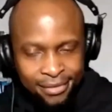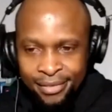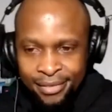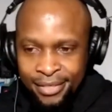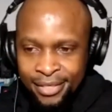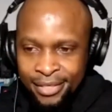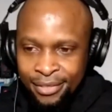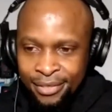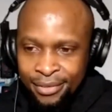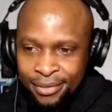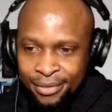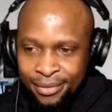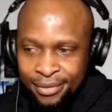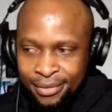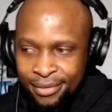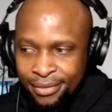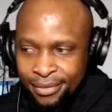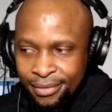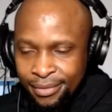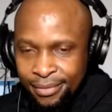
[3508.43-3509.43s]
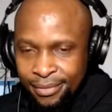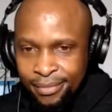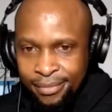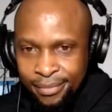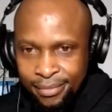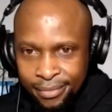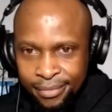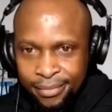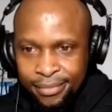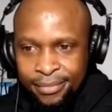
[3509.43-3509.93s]
you so much, Jeffrey.
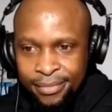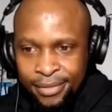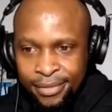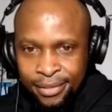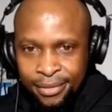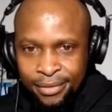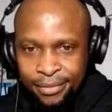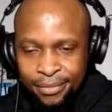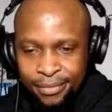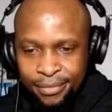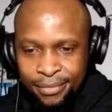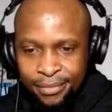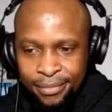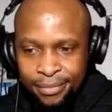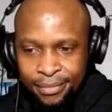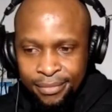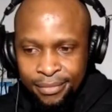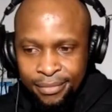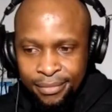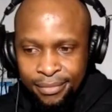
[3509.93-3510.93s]
Thank you, everyone.